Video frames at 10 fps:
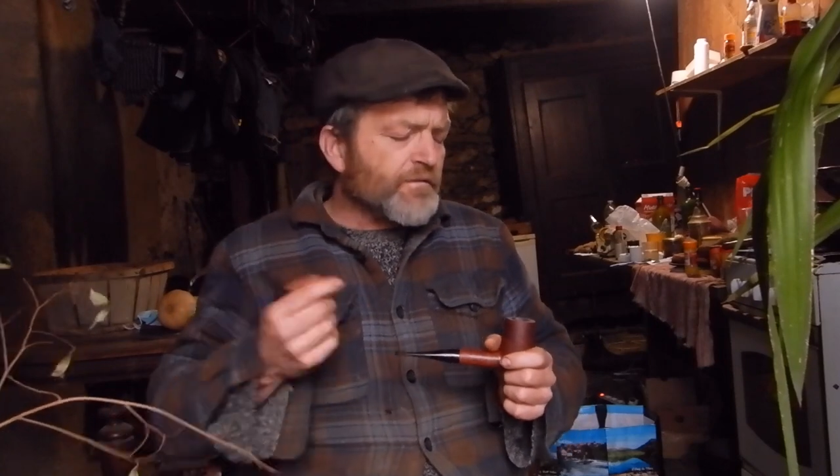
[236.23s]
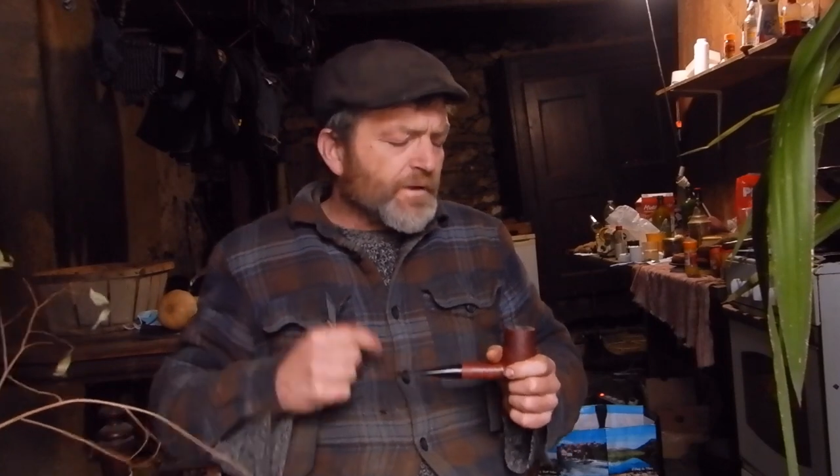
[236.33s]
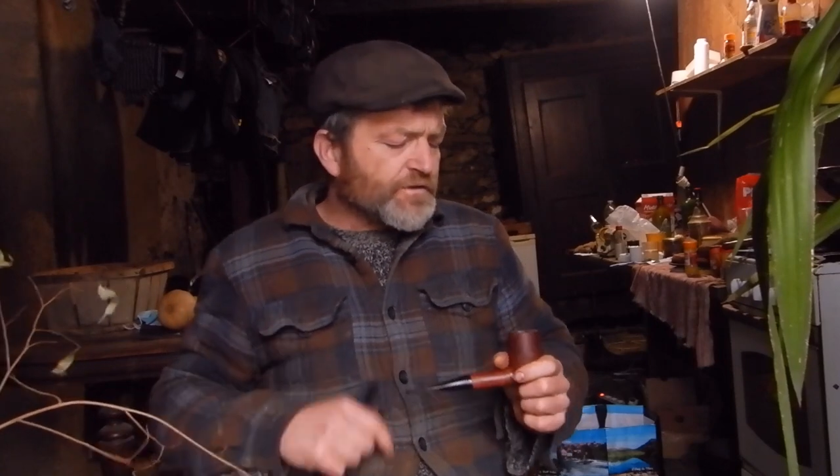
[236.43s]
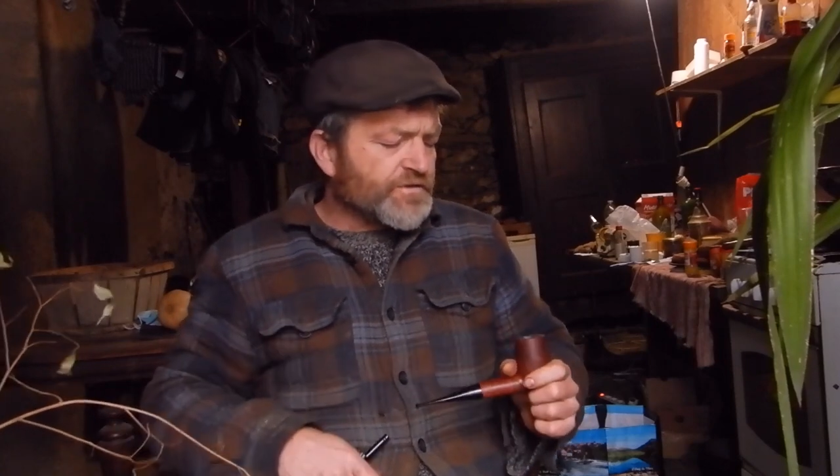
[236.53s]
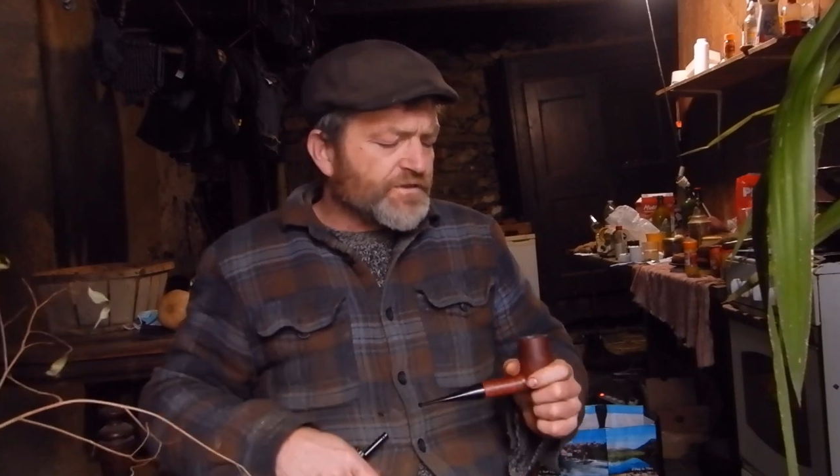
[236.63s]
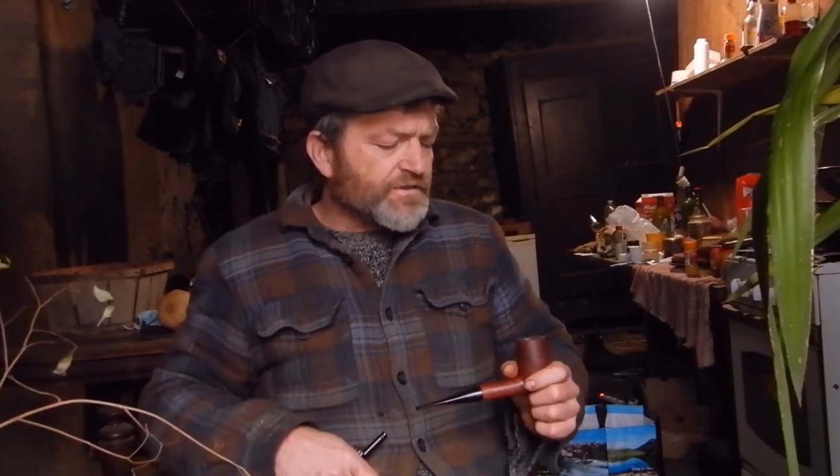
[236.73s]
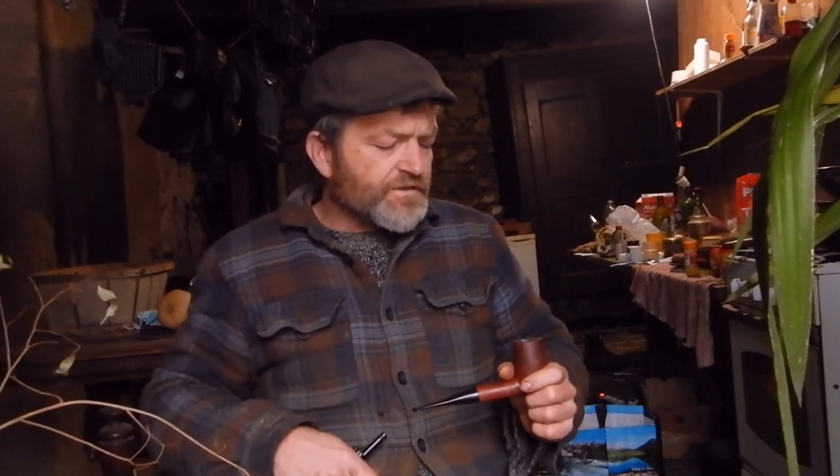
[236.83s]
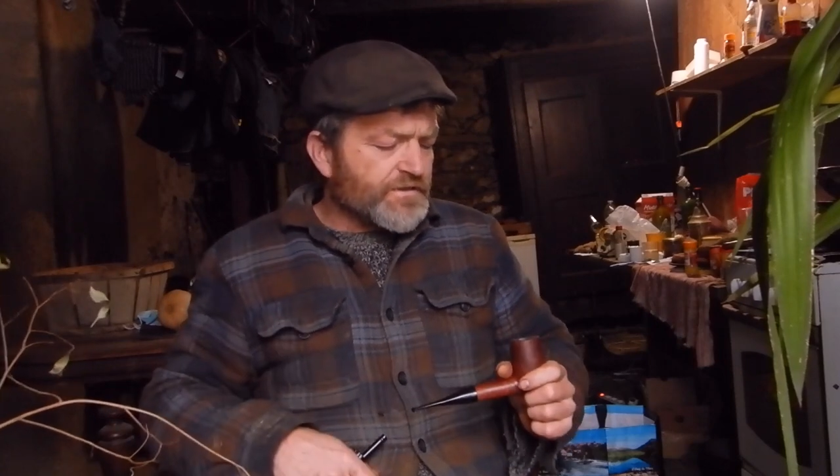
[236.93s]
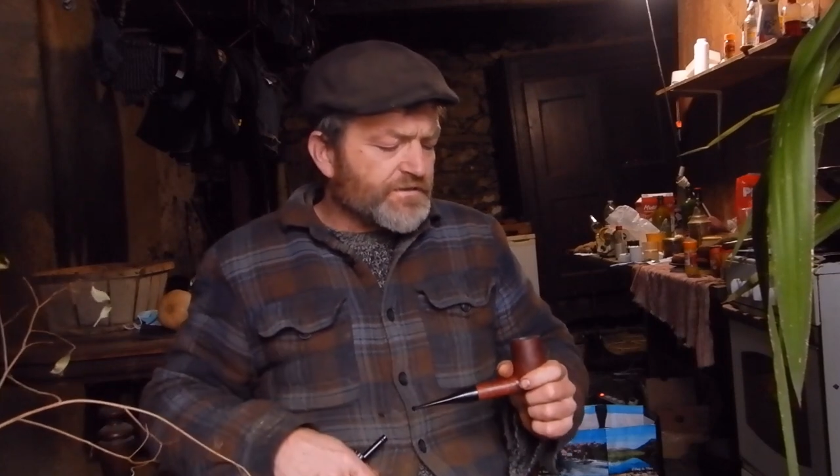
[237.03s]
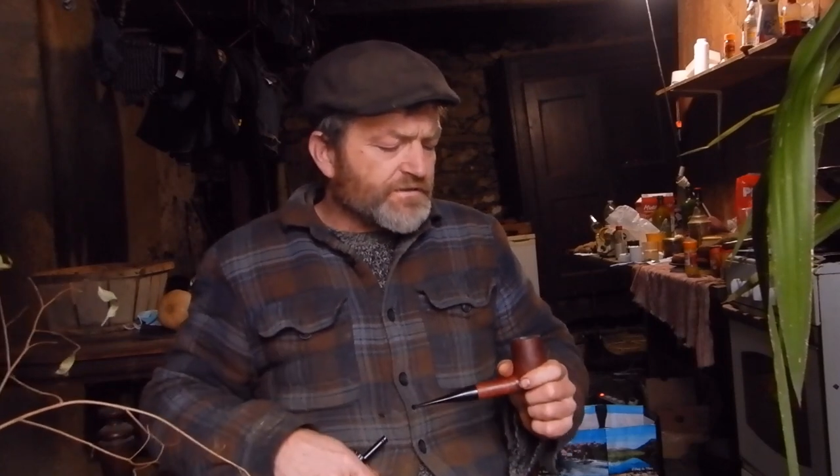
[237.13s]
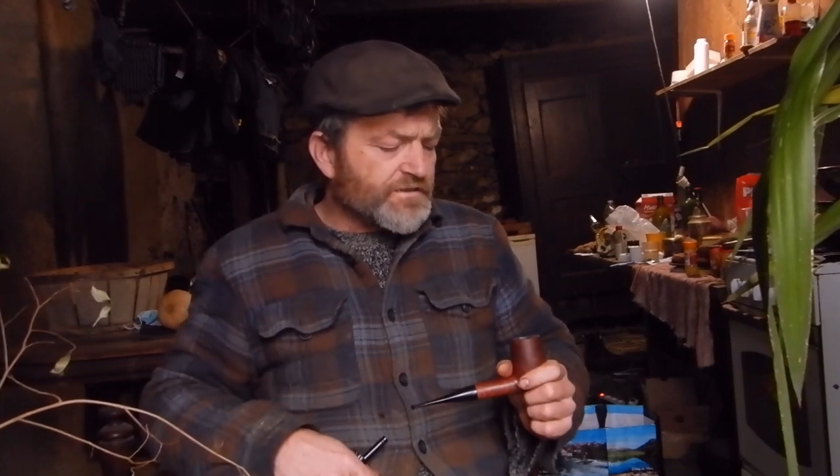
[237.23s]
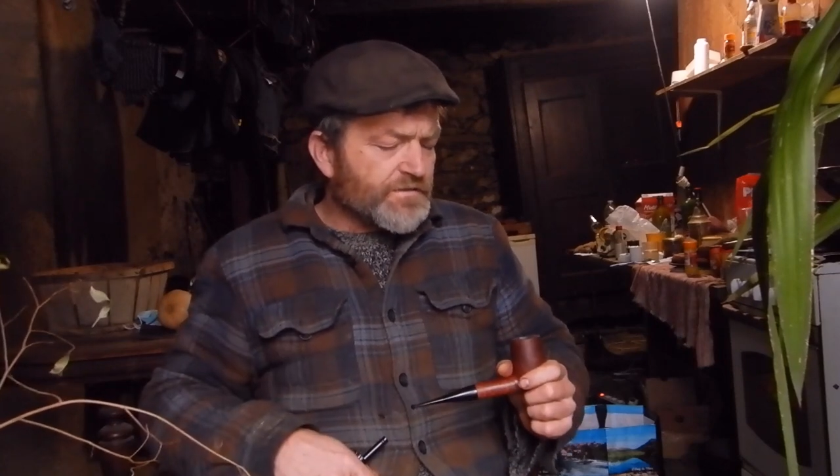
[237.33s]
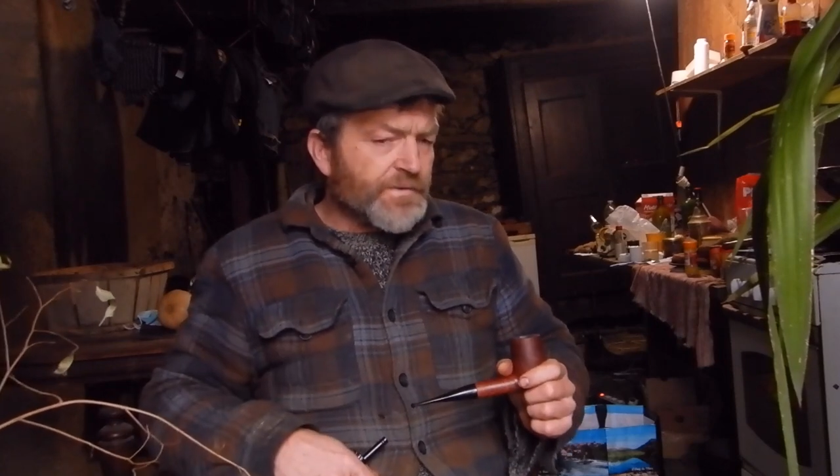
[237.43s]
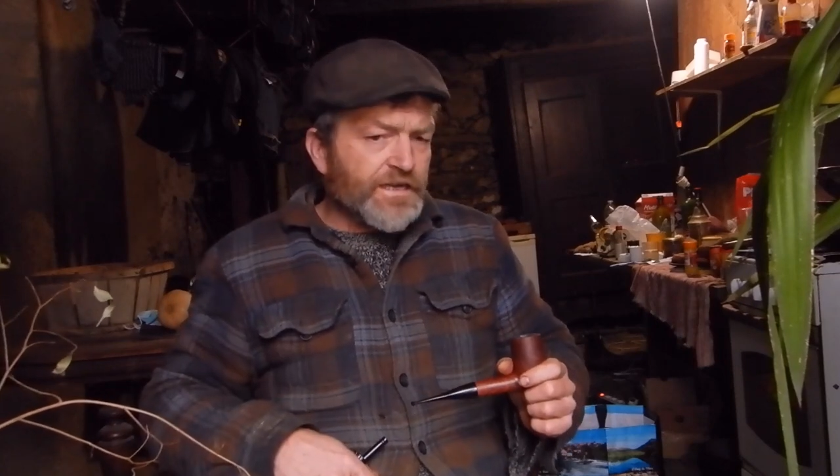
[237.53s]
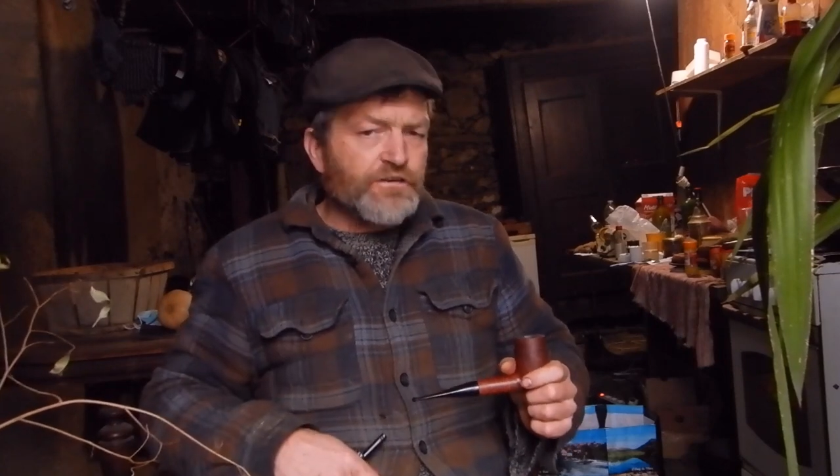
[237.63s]
much in
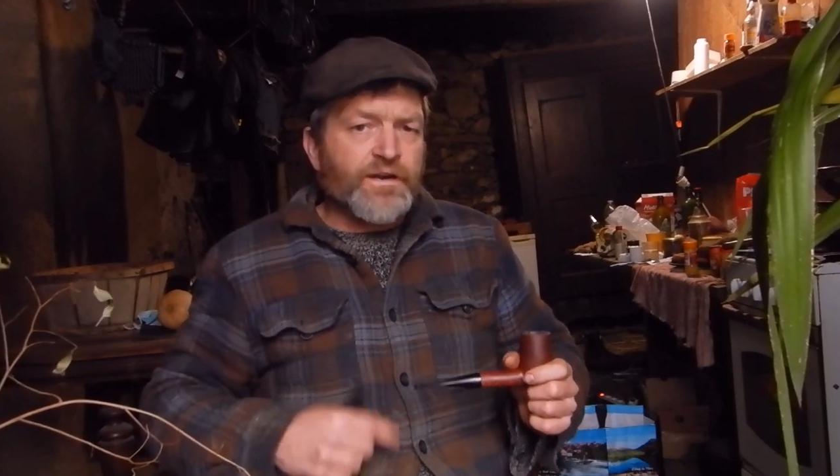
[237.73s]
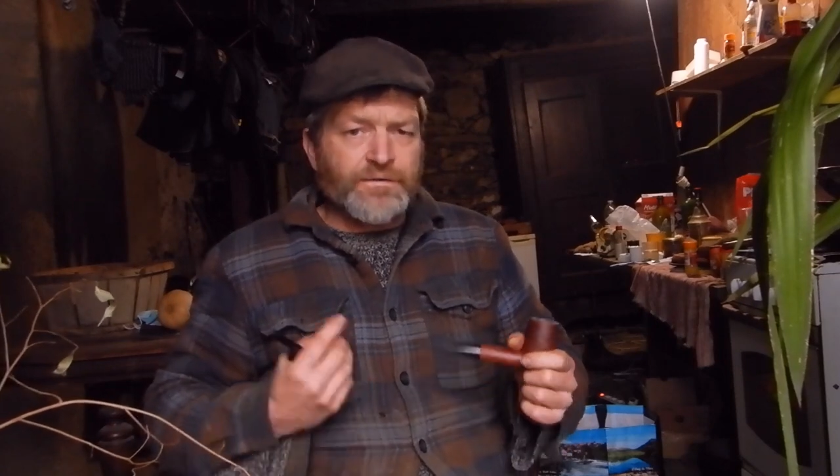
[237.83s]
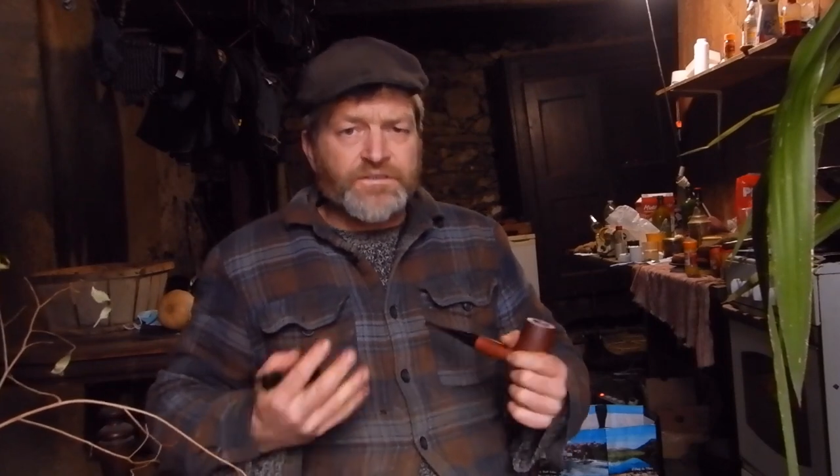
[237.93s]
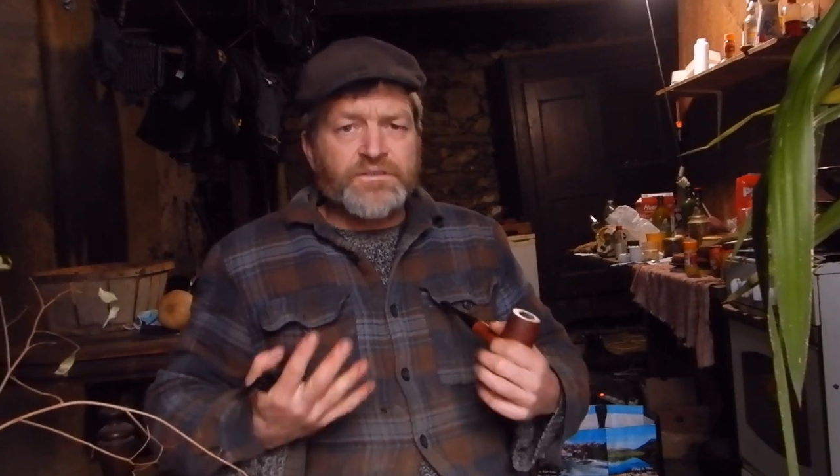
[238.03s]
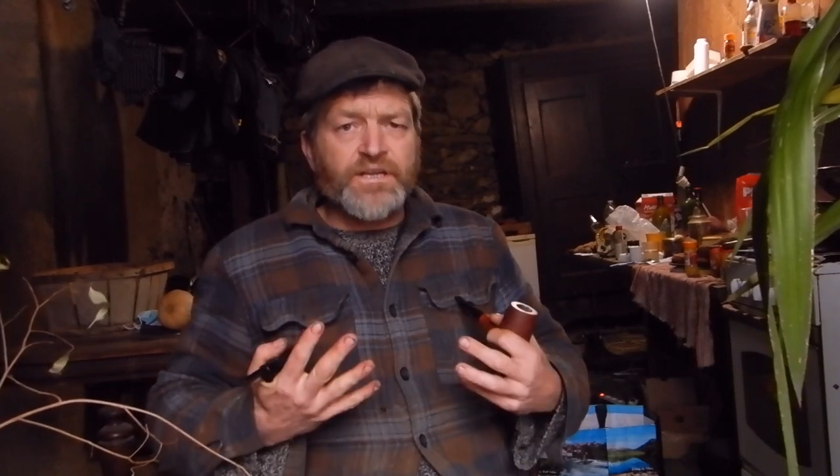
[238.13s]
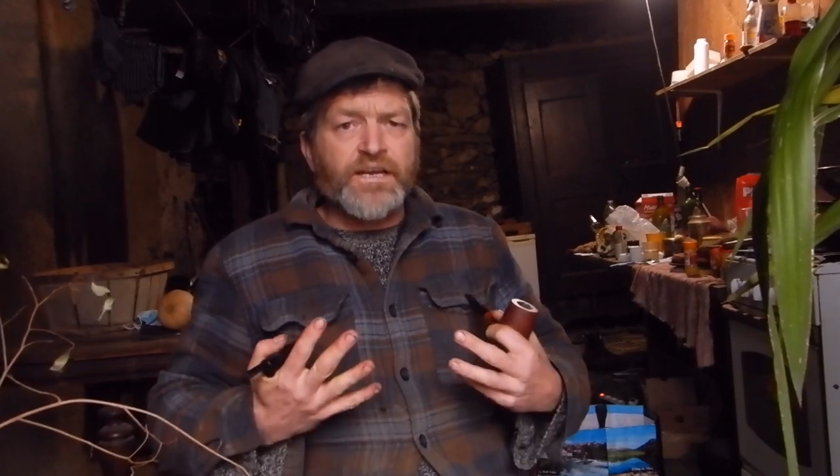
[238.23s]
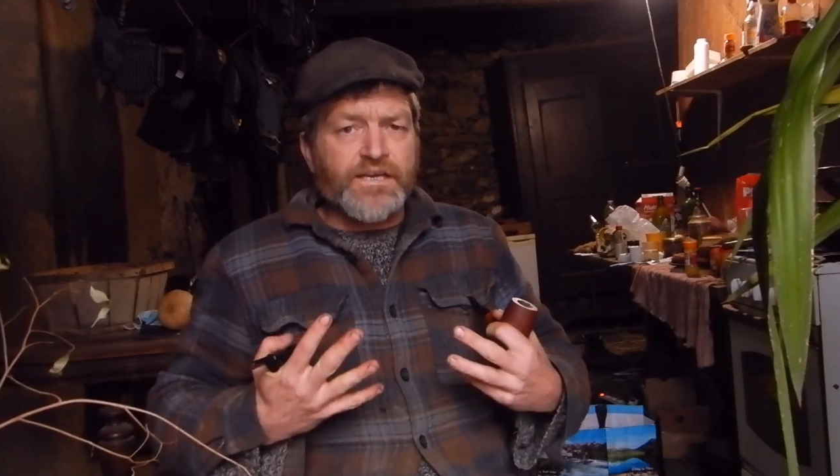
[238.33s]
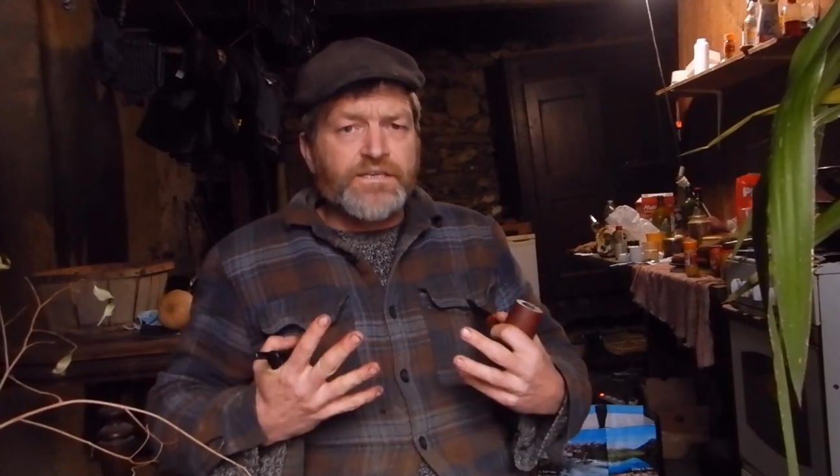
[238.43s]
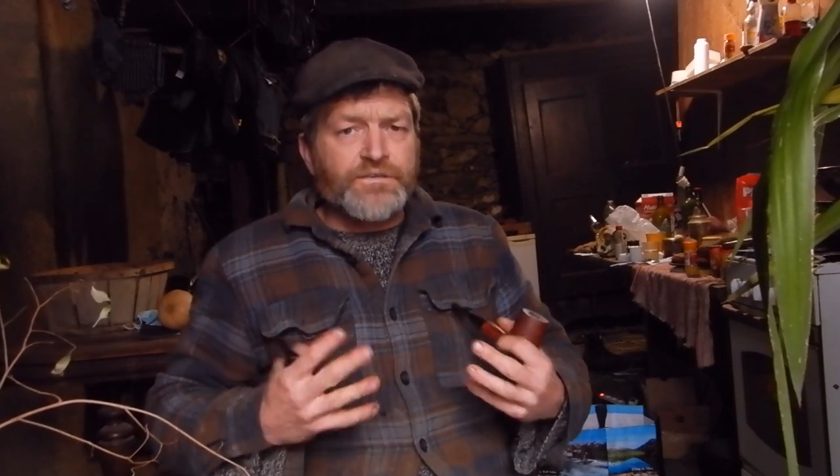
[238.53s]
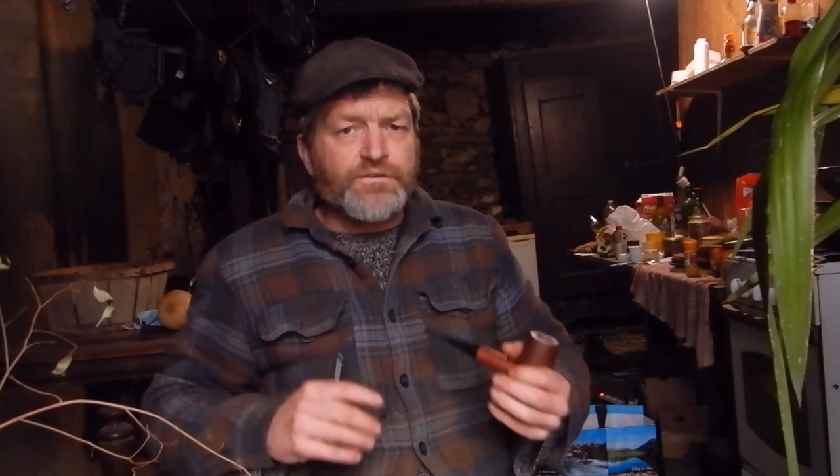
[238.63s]
the background. It's there.